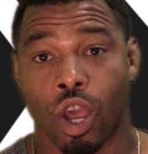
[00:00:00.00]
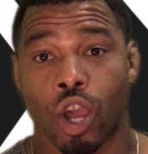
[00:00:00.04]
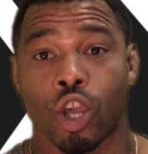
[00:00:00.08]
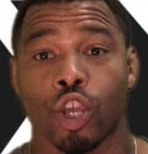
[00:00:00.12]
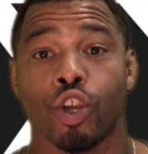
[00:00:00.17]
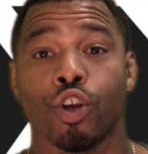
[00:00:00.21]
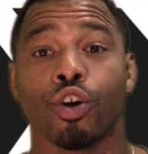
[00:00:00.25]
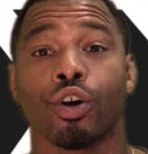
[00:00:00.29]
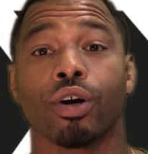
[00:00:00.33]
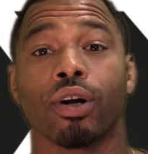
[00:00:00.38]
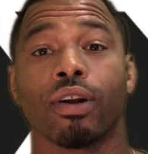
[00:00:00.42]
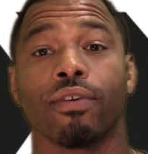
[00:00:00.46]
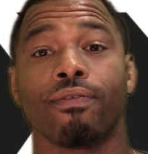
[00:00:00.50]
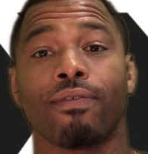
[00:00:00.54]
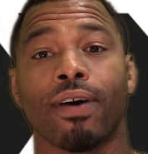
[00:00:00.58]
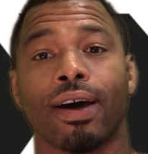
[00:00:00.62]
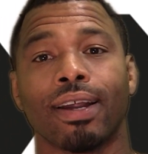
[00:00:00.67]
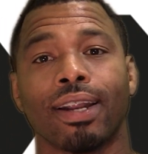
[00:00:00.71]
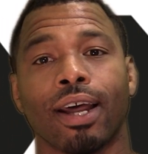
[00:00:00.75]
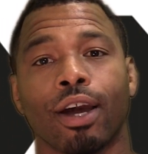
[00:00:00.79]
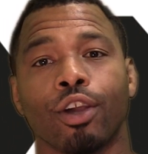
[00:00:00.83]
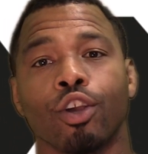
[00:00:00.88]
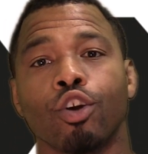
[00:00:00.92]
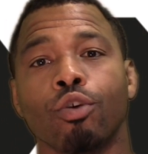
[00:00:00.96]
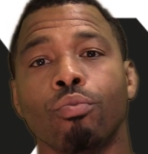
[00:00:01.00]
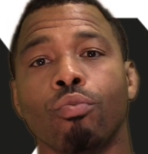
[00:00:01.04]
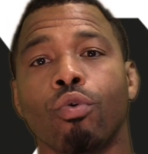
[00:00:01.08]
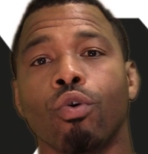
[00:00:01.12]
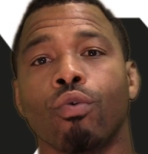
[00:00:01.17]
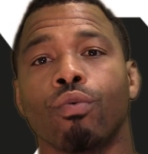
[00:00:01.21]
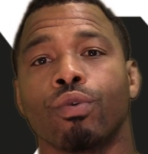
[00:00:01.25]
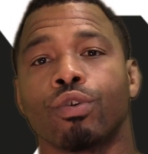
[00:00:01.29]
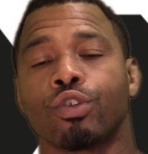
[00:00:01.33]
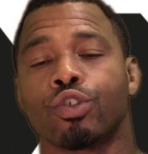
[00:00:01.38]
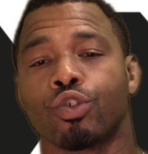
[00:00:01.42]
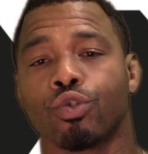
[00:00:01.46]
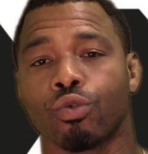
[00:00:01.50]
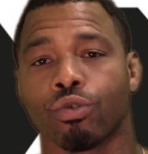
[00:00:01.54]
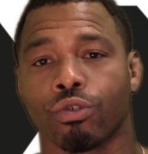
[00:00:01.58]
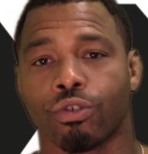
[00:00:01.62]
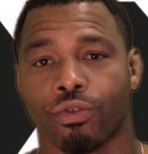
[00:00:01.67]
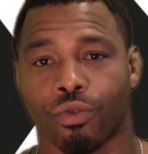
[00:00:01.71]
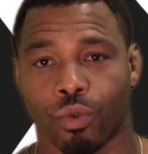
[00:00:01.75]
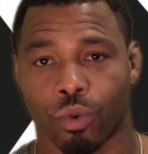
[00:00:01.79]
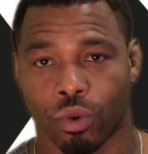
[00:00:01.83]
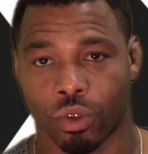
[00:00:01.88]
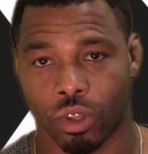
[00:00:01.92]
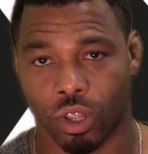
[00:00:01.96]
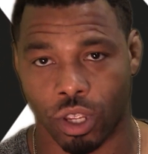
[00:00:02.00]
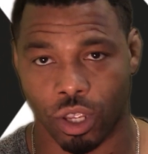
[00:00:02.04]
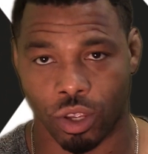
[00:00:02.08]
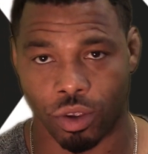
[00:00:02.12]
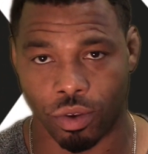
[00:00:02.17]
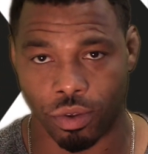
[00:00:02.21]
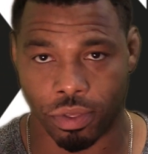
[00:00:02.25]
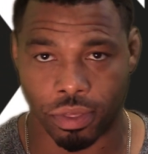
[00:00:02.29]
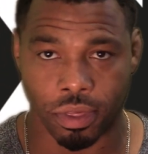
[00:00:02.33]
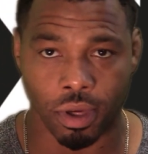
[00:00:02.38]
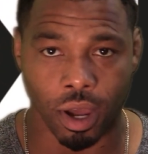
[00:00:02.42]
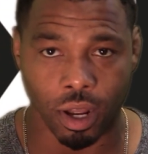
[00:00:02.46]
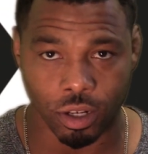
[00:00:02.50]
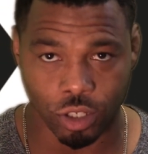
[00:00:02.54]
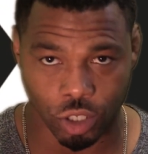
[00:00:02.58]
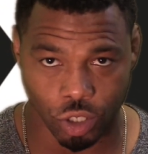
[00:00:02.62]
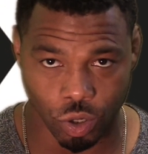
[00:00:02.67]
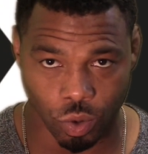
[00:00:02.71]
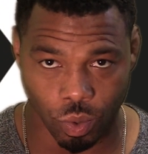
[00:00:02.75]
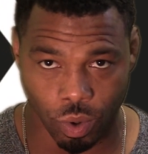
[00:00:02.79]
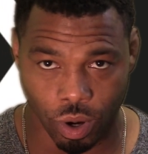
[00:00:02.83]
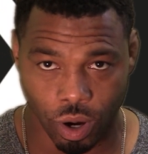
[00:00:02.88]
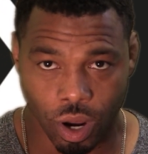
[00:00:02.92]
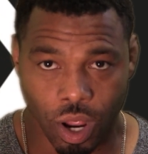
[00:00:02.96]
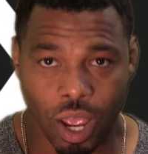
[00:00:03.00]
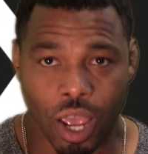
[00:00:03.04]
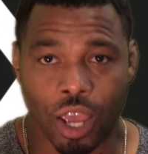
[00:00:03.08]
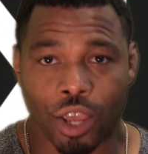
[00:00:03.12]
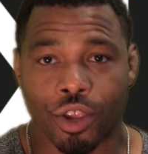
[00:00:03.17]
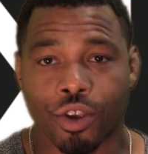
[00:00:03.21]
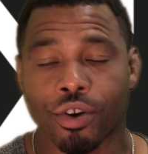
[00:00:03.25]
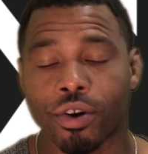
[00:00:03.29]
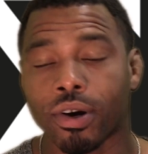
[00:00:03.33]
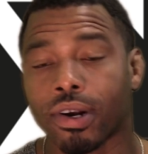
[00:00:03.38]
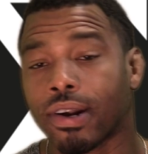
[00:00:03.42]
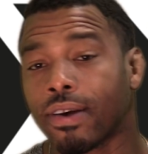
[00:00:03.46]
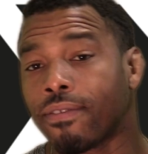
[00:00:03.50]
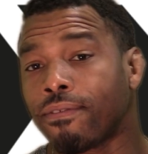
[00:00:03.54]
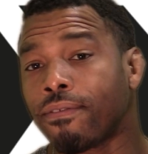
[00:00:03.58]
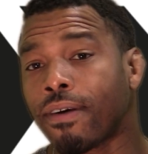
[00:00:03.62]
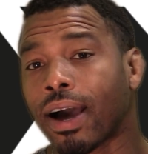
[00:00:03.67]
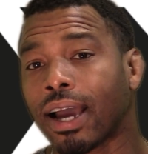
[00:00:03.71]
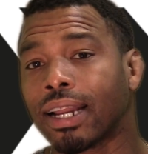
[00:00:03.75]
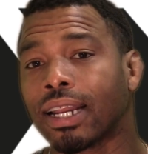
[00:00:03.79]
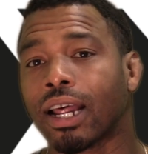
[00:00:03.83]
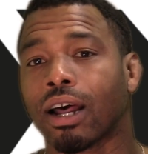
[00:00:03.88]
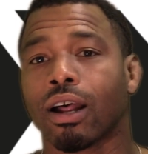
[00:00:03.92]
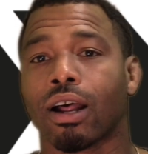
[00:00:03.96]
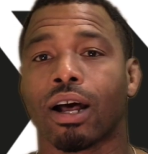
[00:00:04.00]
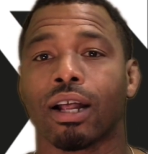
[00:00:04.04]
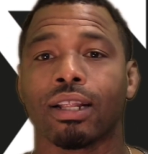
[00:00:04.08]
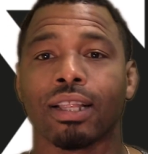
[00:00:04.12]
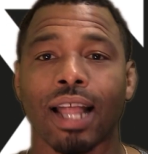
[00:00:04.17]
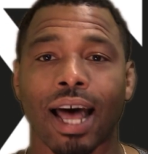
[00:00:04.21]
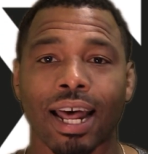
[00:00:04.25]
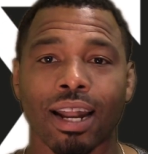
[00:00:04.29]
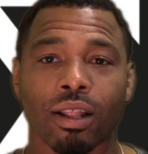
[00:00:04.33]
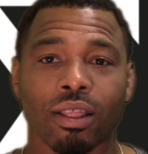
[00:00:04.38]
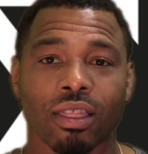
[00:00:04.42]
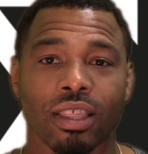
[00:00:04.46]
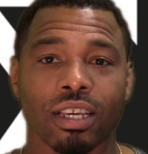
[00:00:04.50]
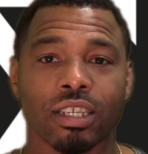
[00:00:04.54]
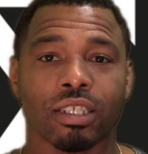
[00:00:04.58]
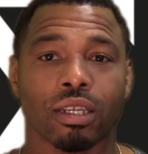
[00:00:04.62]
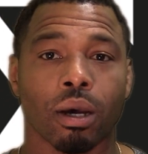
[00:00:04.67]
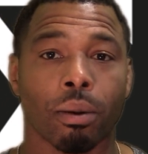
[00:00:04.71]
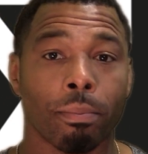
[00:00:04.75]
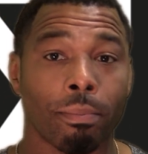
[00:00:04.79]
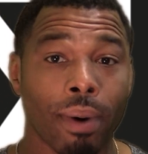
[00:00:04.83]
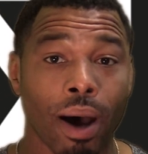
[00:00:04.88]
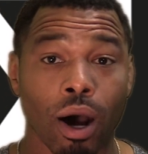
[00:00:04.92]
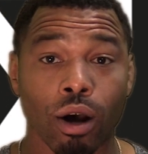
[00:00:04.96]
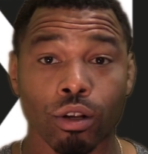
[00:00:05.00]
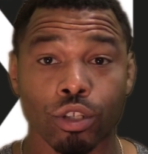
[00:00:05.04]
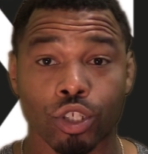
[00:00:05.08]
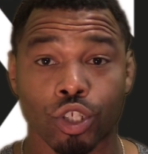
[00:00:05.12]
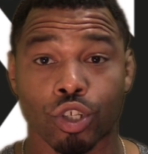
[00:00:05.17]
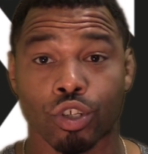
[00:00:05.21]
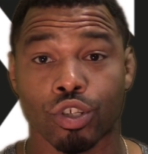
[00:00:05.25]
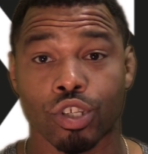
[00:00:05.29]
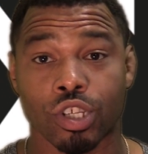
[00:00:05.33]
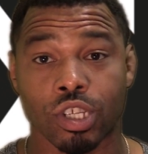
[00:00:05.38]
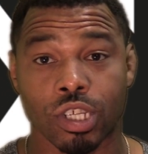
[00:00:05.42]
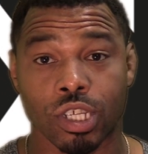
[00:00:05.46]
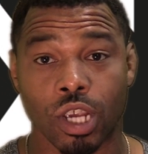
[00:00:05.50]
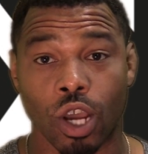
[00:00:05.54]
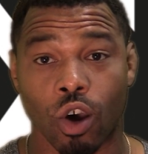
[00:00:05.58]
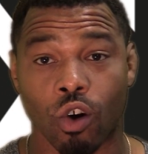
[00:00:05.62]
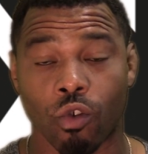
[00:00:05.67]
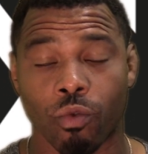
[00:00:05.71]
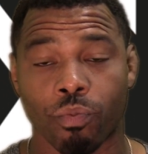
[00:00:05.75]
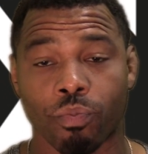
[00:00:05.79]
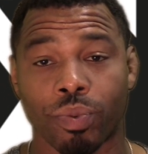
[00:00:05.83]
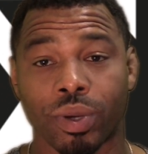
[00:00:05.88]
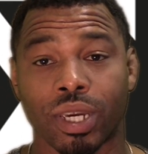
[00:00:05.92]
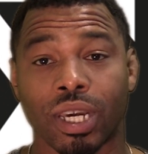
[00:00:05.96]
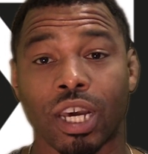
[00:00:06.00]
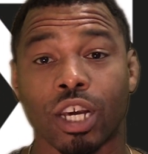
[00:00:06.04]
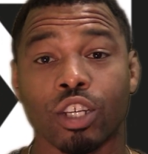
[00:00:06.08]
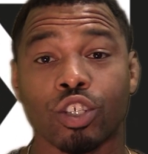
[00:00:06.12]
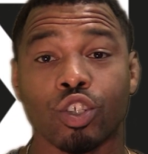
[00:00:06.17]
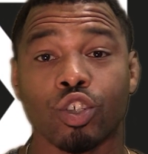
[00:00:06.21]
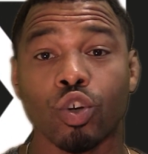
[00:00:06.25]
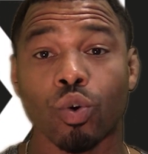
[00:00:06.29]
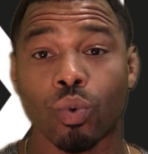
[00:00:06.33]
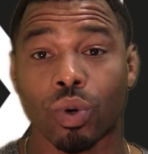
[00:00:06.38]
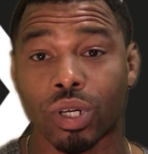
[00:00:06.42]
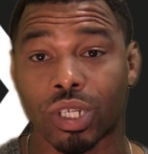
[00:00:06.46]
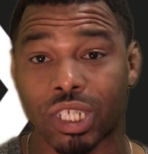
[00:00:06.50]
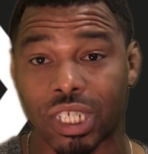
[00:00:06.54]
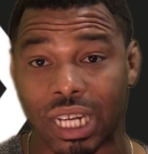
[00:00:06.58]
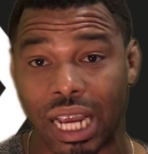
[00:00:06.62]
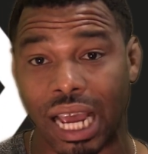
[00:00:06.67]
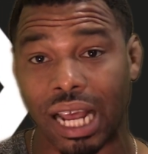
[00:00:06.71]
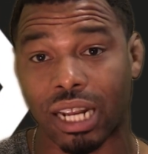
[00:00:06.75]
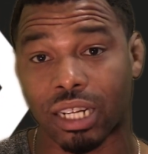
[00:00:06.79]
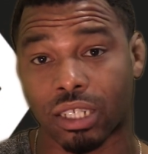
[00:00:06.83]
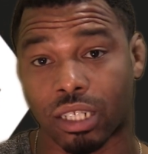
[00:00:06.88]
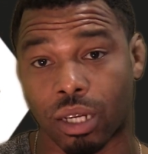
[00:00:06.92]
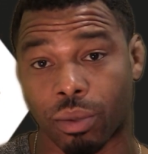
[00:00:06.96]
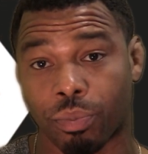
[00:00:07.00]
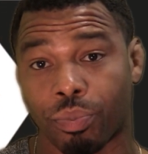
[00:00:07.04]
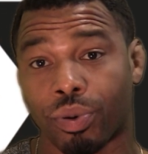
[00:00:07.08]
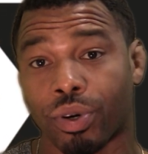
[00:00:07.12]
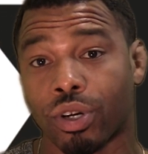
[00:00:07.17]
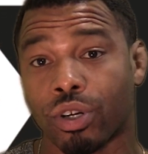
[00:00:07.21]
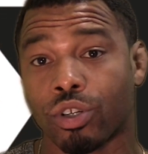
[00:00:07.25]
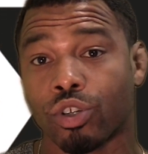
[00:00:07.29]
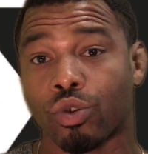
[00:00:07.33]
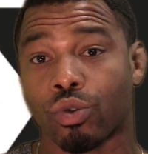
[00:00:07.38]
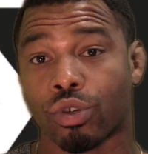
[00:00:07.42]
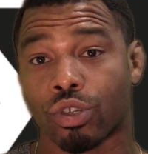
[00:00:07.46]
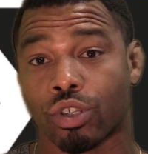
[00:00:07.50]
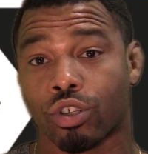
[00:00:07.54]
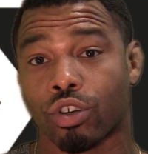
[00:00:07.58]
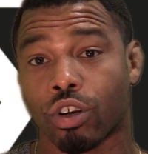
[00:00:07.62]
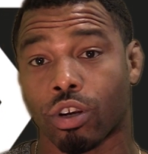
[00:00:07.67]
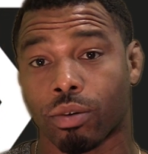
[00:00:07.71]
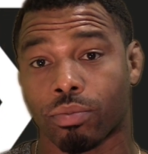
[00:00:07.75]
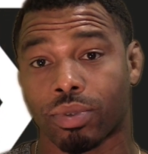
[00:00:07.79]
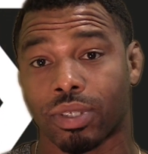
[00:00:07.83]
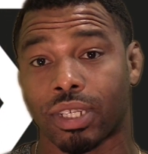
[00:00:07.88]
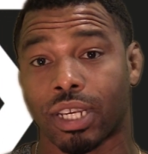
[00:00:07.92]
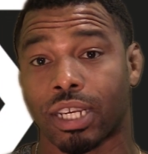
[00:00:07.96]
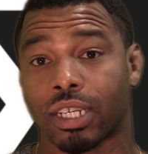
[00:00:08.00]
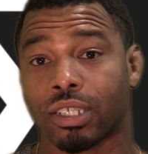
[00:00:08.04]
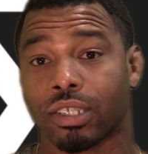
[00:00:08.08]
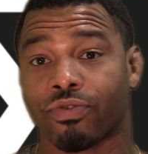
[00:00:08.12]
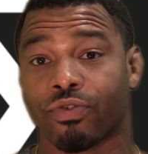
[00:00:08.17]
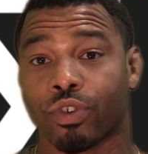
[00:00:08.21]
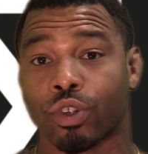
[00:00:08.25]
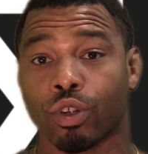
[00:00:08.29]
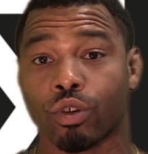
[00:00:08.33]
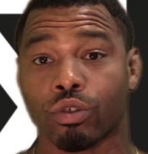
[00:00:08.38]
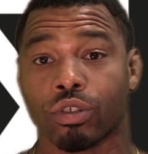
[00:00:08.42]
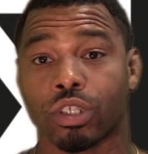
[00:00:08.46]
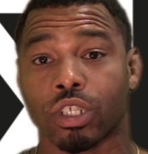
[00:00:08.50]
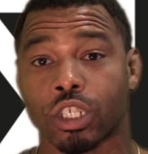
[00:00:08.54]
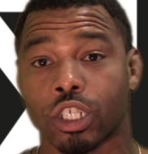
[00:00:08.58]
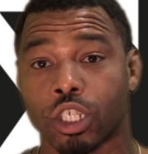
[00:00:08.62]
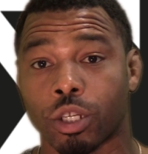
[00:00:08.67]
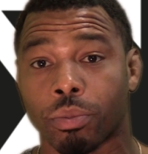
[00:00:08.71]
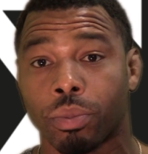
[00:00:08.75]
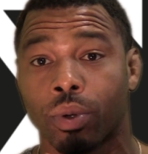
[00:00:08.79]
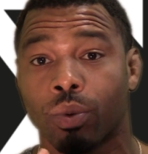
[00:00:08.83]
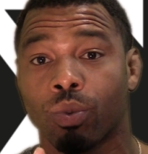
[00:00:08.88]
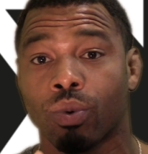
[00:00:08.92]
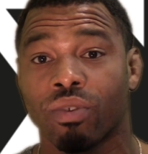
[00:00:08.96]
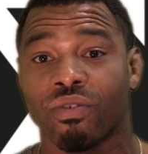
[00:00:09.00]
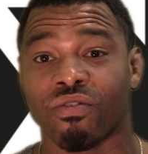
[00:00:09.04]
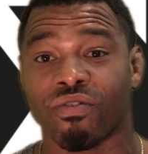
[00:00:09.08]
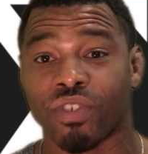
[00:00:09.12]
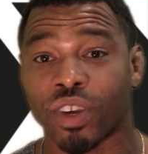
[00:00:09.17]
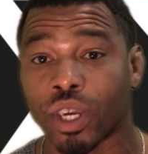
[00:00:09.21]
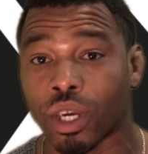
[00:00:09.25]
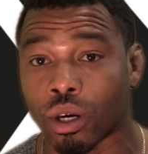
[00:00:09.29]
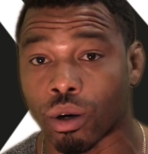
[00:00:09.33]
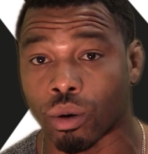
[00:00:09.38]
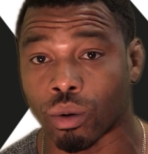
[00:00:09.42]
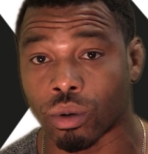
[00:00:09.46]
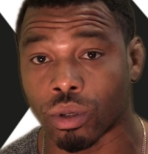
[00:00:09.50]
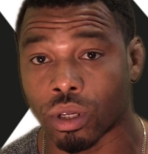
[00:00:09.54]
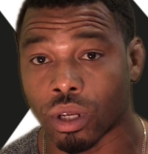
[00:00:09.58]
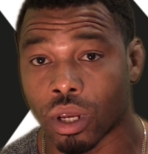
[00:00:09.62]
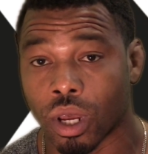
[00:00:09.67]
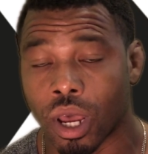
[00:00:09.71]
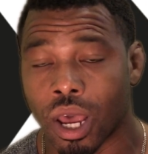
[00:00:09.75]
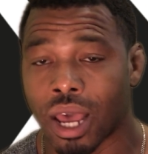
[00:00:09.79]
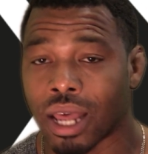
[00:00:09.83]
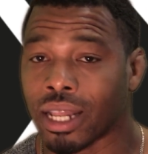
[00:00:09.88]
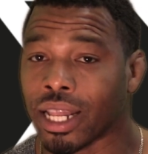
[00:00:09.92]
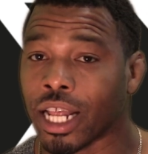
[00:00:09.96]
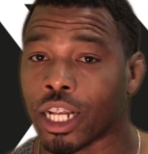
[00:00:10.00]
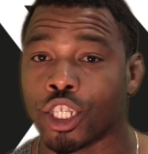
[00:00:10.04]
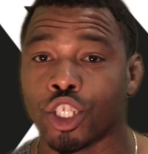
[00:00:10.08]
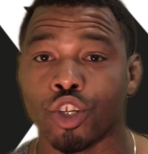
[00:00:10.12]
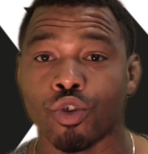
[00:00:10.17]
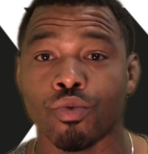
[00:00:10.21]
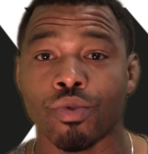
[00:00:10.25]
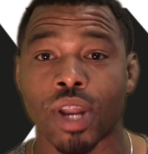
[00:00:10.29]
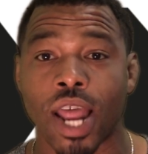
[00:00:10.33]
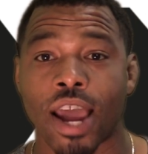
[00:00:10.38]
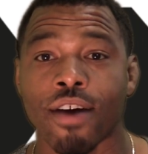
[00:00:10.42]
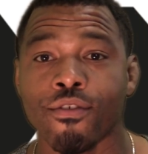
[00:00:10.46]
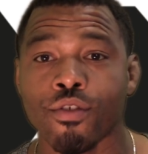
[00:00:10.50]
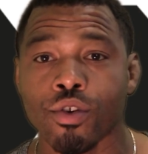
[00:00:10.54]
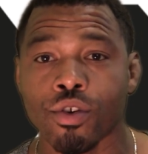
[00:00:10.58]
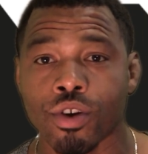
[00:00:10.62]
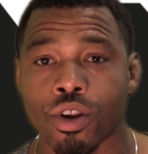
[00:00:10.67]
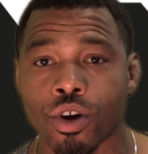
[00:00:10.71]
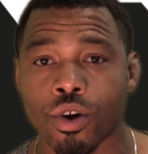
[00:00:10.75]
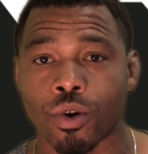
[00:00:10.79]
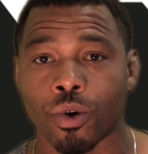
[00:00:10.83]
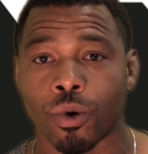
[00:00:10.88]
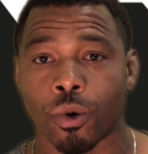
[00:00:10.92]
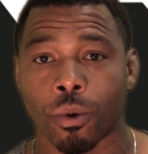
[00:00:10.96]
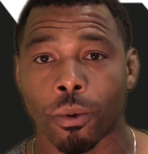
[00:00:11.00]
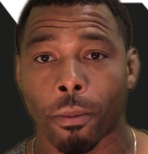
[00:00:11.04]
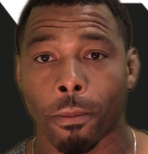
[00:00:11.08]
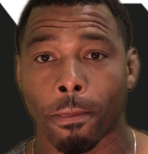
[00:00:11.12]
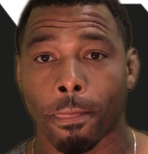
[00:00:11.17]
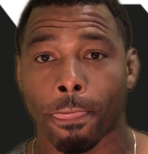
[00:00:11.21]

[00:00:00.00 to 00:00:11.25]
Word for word: You're going to find out you're more resourceful than you thought you were. You're going to find out a lot of things about yourself because you were challenged and put into a circumstance for those things to be revealed that you never knew